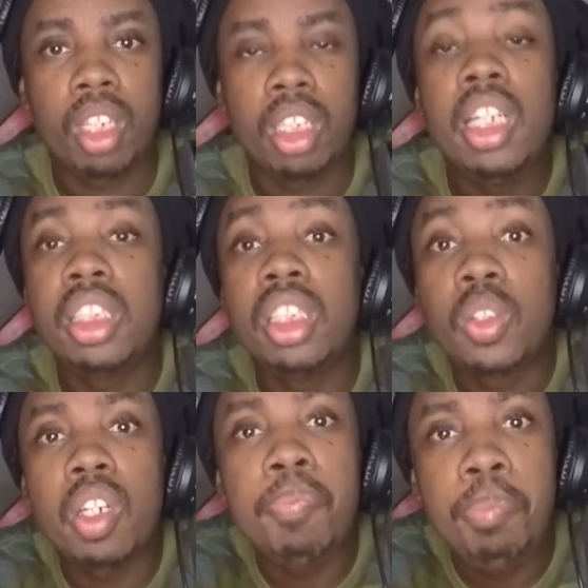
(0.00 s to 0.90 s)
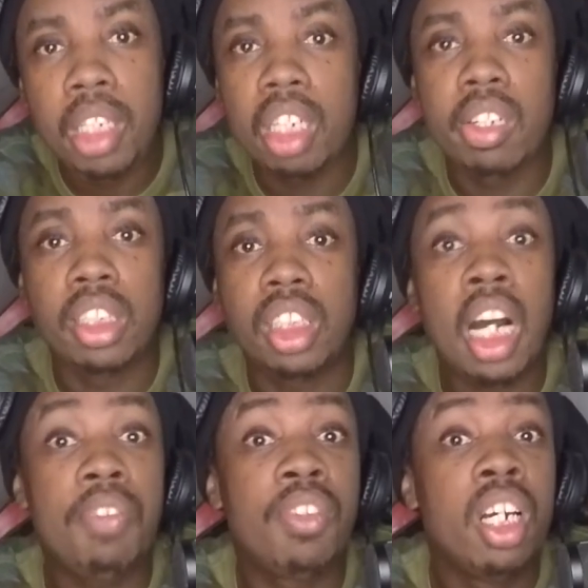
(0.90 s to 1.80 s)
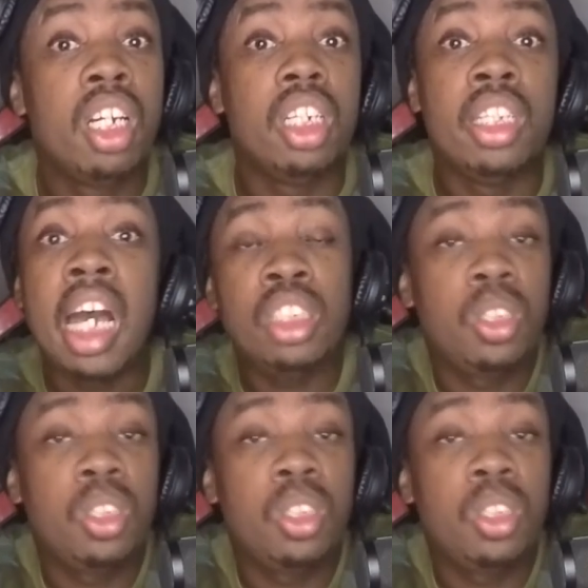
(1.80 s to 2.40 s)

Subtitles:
This is to the parents of not